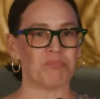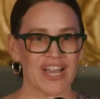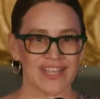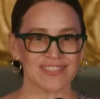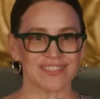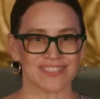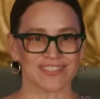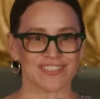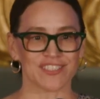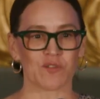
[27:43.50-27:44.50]
But
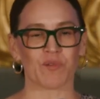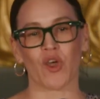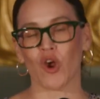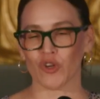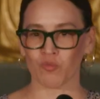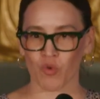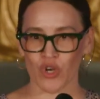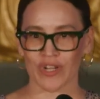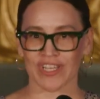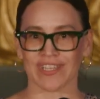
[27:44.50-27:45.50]
with hard
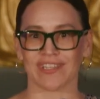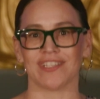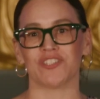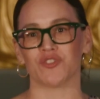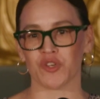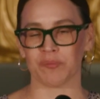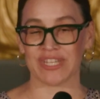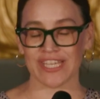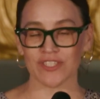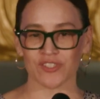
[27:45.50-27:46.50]
work and
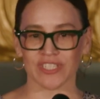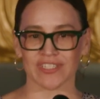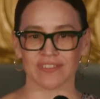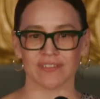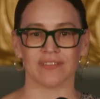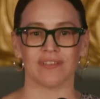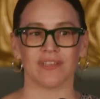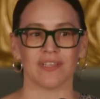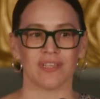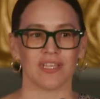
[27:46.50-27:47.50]
determination,
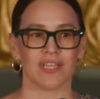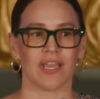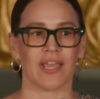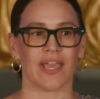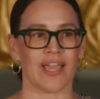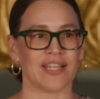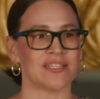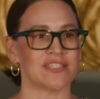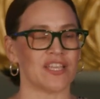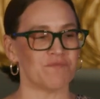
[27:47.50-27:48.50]

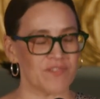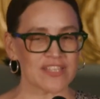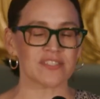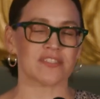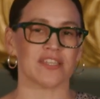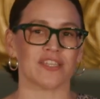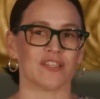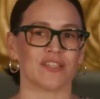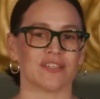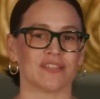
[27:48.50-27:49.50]
and
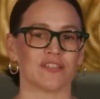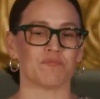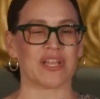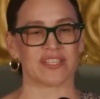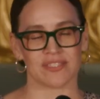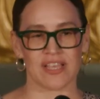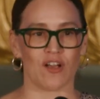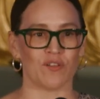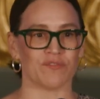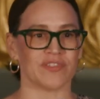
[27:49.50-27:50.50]
investing
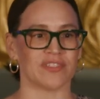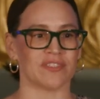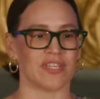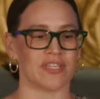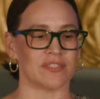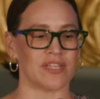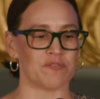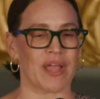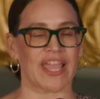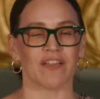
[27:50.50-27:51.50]
myself and
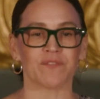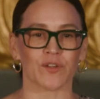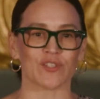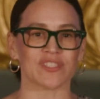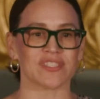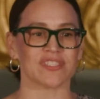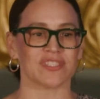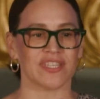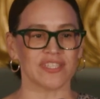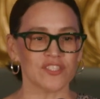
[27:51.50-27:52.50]
my efforts
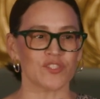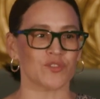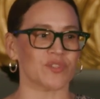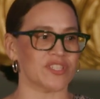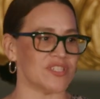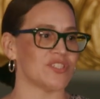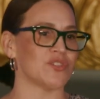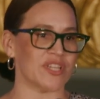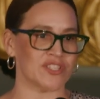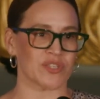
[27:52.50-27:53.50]
into
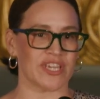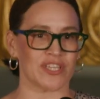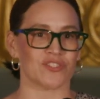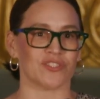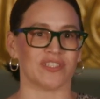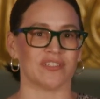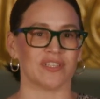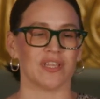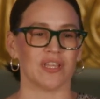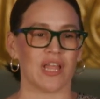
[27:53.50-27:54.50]
continued education,
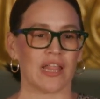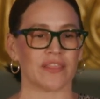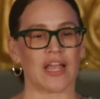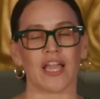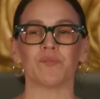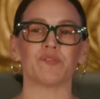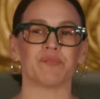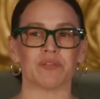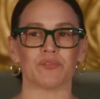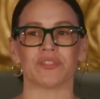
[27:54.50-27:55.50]
that I would
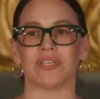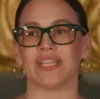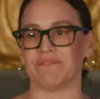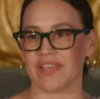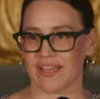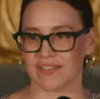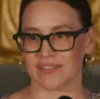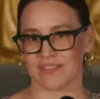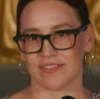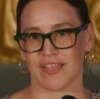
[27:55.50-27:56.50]
be able to
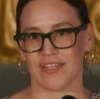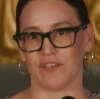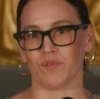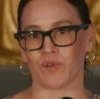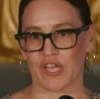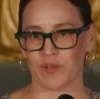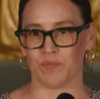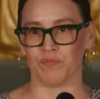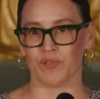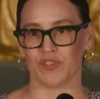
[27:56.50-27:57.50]
advance and
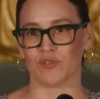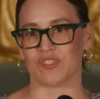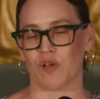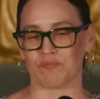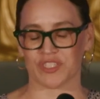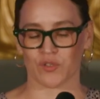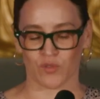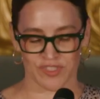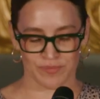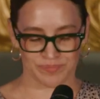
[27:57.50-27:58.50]
overcome those
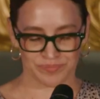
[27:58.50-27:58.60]
obstacles.